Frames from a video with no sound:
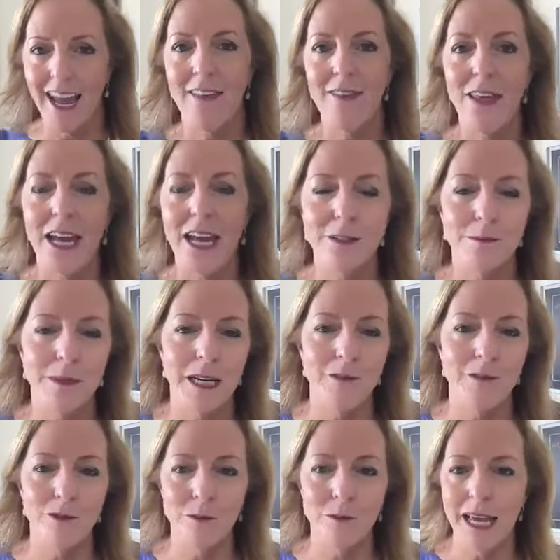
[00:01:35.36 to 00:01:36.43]
and that's
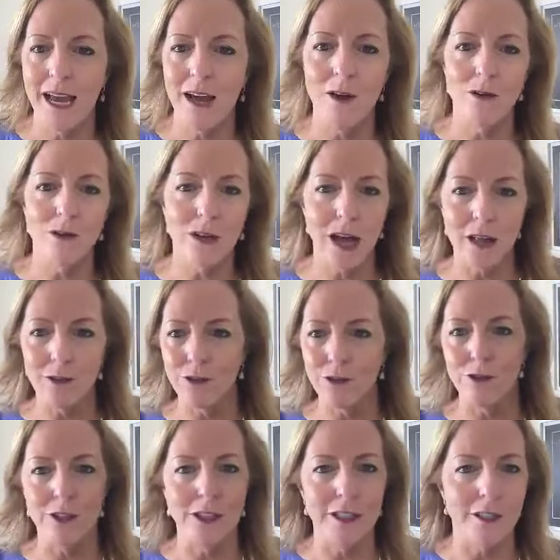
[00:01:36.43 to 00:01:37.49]
obtained from kale, collard
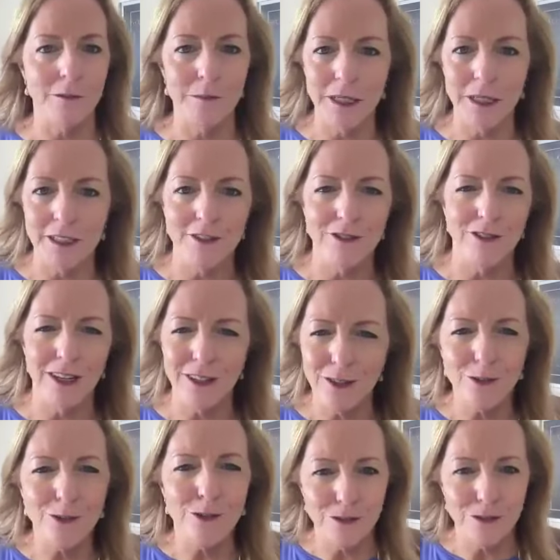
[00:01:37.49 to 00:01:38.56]
greens, spinach, right?
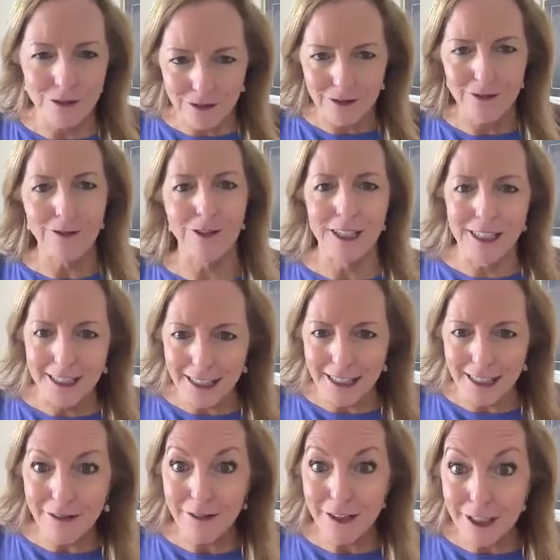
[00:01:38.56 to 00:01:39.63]
Those green
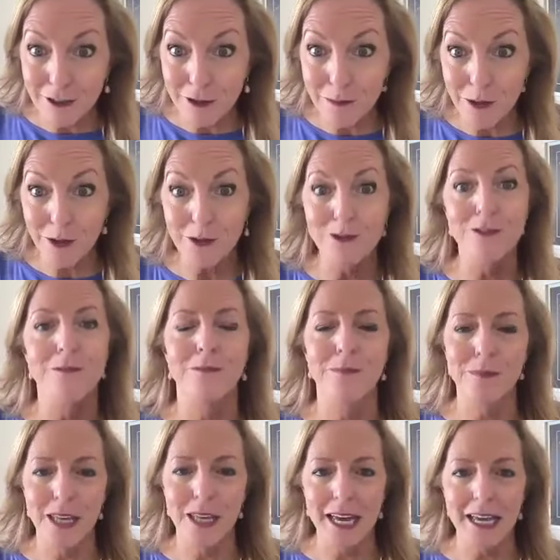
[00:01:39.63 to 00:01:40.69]
leafy vegetables.
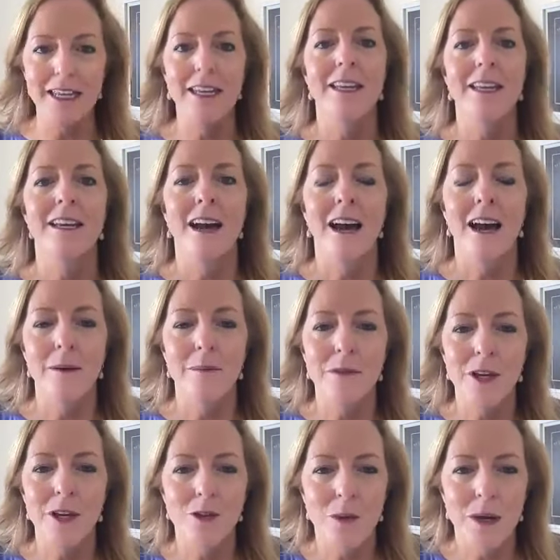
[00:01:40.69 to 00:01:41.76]
Okay.
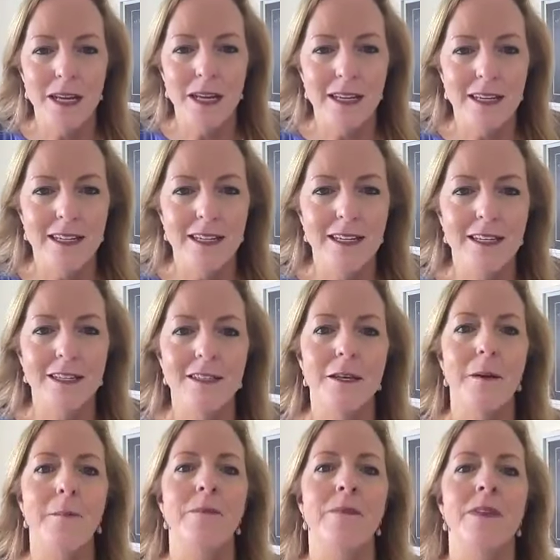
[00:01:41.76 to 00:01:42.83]
The other way is
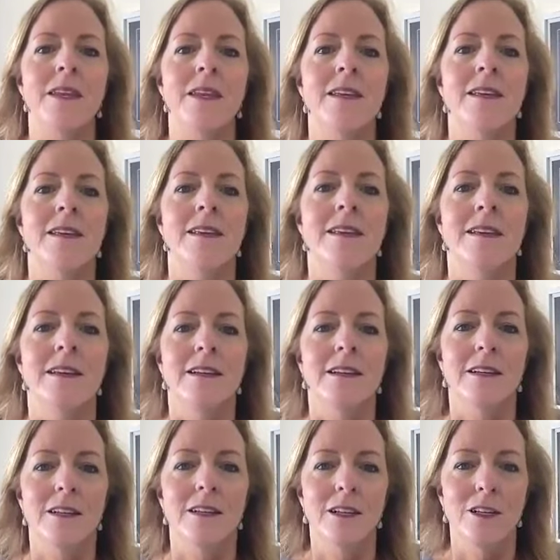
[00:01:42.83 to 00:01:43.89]

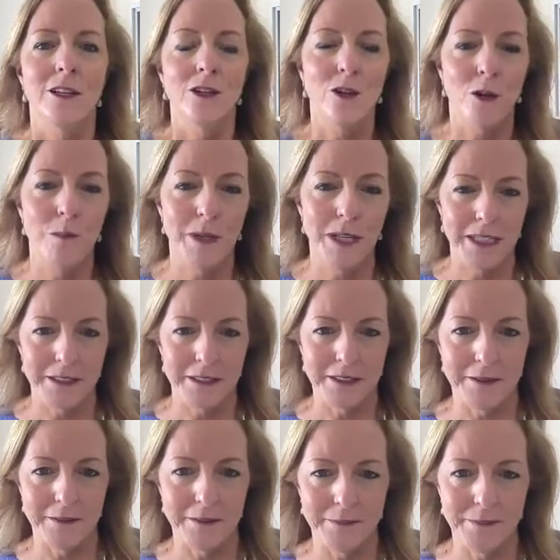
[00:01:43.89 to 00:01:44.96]

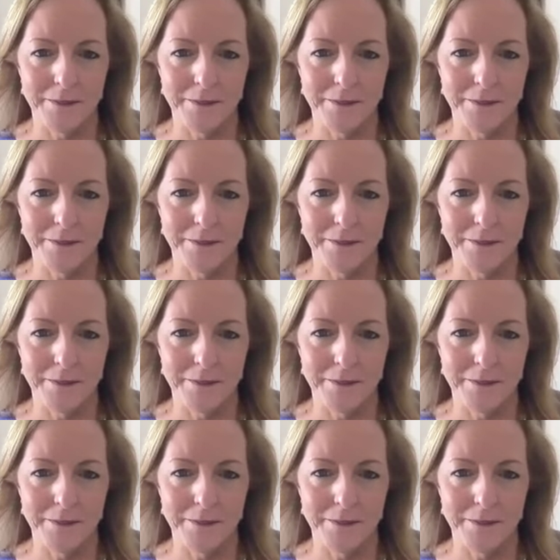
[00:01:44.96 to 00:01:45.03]
lycopenes.